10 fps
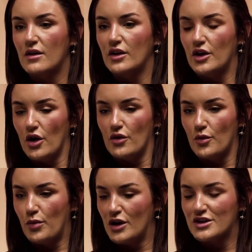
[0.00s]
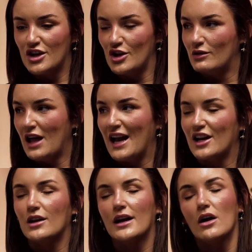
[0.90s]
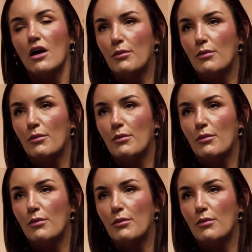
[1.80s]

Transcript: You know, the person that you like, you're like, oh,